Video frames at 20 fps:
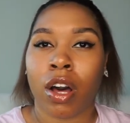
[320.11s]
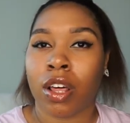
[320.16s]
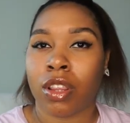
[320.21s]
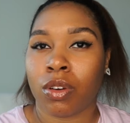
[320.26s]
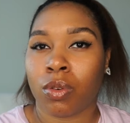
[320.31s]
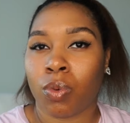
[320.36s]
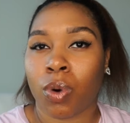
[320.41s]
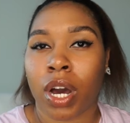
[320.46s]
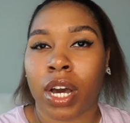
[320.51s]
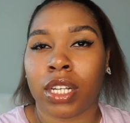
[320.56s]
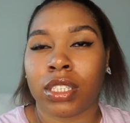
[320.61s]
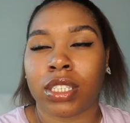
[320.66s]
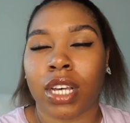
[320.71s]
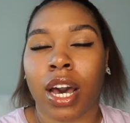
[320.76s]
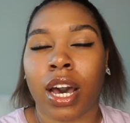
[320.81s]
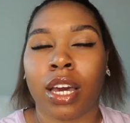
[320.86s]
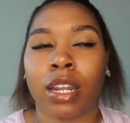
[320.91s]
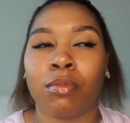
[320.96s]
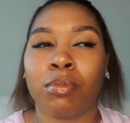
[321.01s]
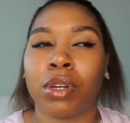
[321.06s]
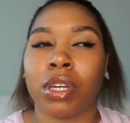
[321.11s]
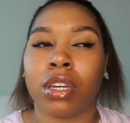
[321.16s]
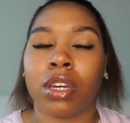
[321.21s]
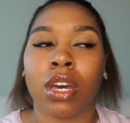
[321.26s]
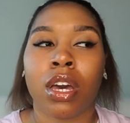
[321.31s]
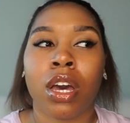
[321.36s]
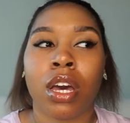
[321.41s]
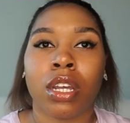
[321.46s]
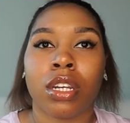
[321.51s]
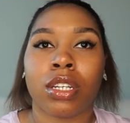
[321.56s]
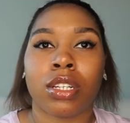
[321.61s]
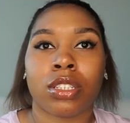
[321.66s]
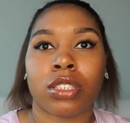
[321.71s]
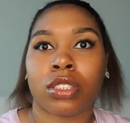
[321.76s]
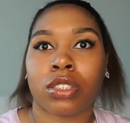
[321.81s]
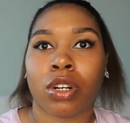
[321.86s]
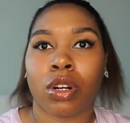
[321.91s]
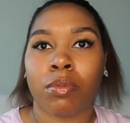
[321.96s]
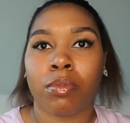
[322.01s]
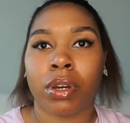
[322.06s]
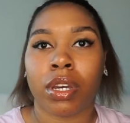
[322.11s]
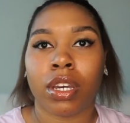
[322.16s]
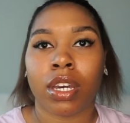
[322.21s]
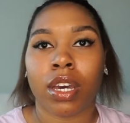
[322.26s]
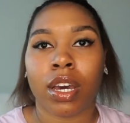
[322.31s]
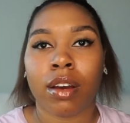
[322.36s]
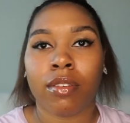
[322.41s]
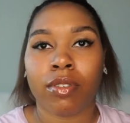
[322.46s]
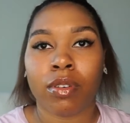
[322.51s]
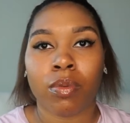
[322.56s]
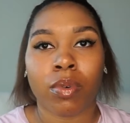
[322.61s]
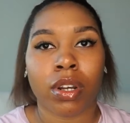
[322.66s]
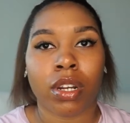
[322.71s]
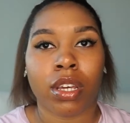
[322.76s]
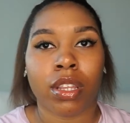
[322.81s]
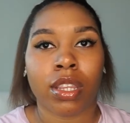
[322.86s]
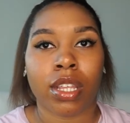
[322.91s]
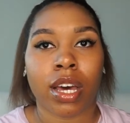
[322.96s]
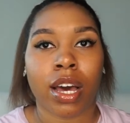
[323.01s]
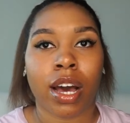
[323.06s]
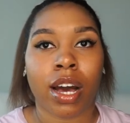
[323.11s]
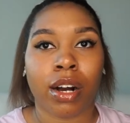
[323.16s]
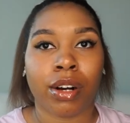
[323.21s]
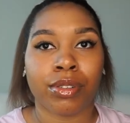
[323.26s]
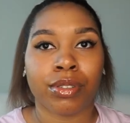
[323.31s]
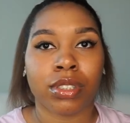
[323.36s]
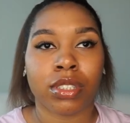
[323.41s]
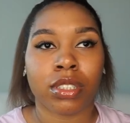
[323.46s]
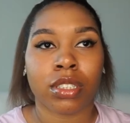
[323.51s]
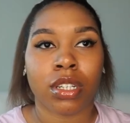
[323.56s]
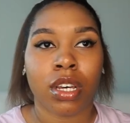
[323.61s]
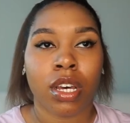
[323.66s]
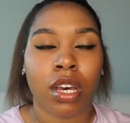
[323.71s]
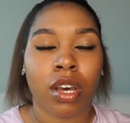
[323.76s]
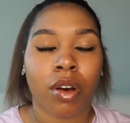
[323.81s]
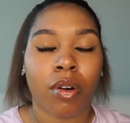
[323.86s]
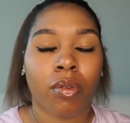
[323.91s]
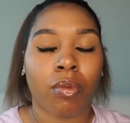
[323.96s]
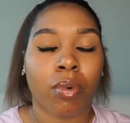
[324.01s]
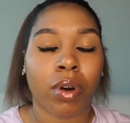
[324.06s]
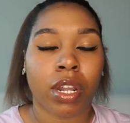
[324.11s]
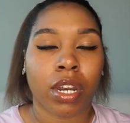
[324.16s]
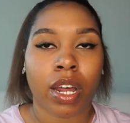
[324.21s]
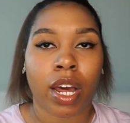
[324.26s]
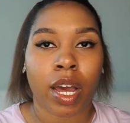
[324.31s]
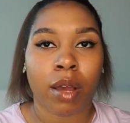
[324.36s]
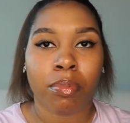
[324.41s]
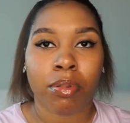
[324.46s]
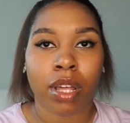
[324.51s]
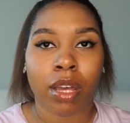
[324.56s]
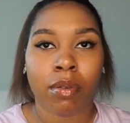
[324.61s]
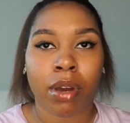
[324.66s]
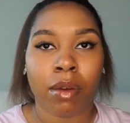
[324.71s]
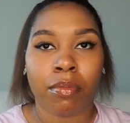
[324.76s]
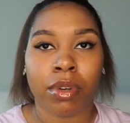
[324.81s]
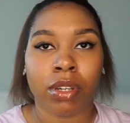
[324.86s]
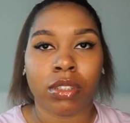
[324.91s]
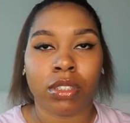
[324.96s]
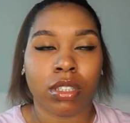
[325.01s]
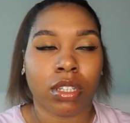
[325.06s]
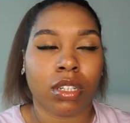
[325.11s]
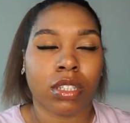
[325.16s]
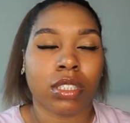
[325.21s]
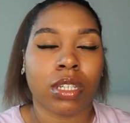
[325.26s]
Otherwise, I'd be disturbing everyone in the house when I play my music.